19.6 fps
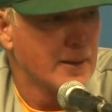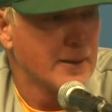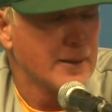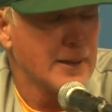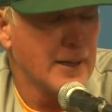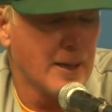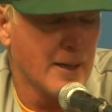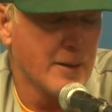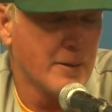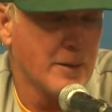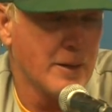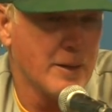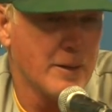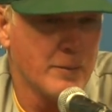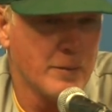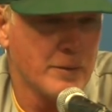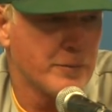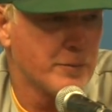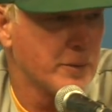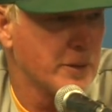Yeah,
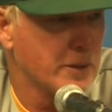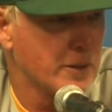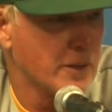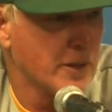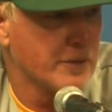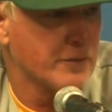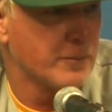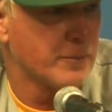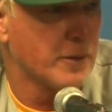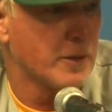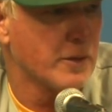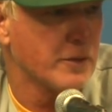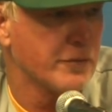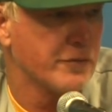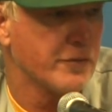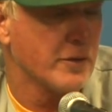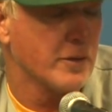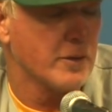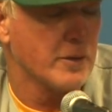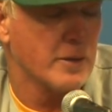3:00 tomorrow.
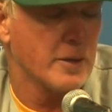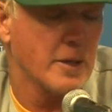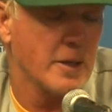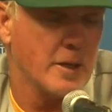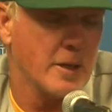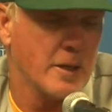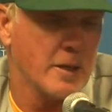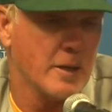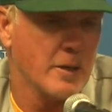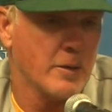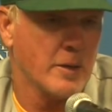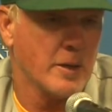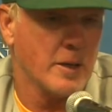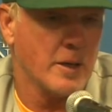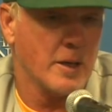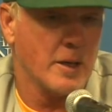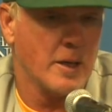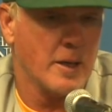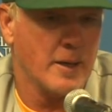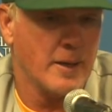So,
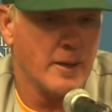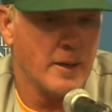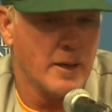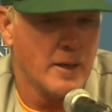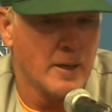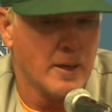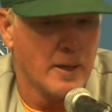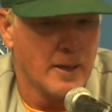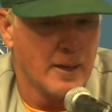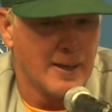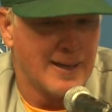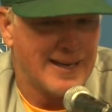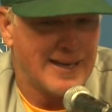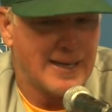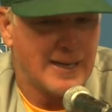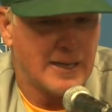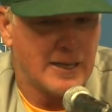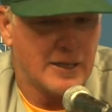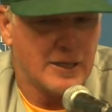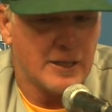and
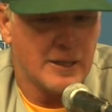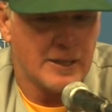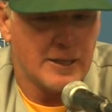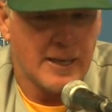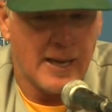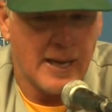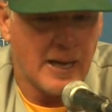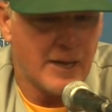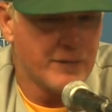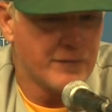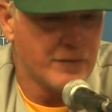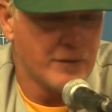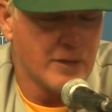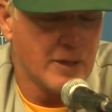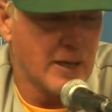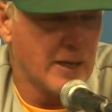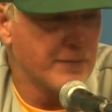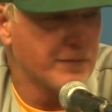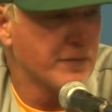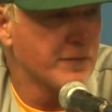you have
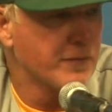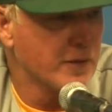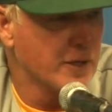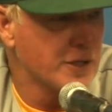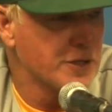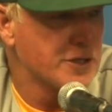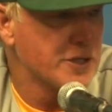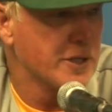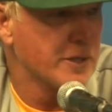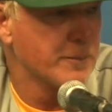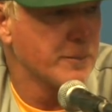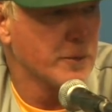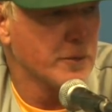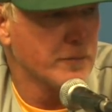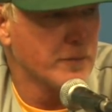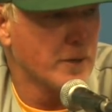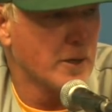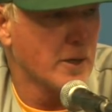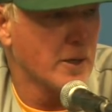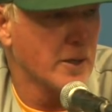to flush it,
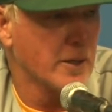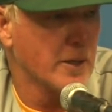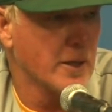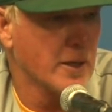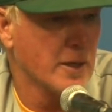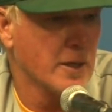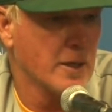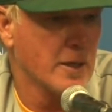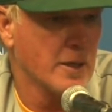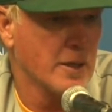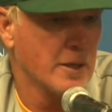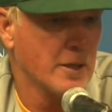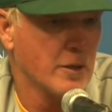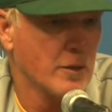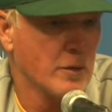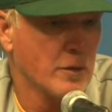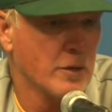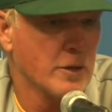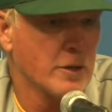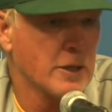move on,
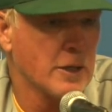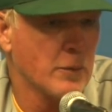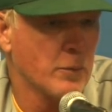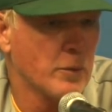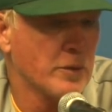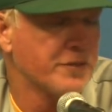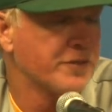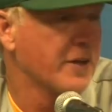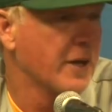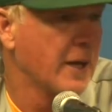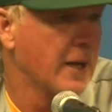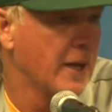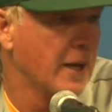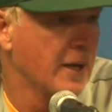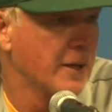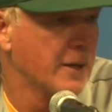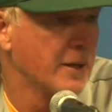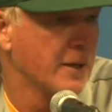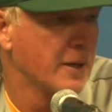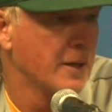look at what's
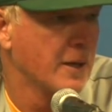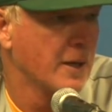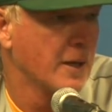ahead.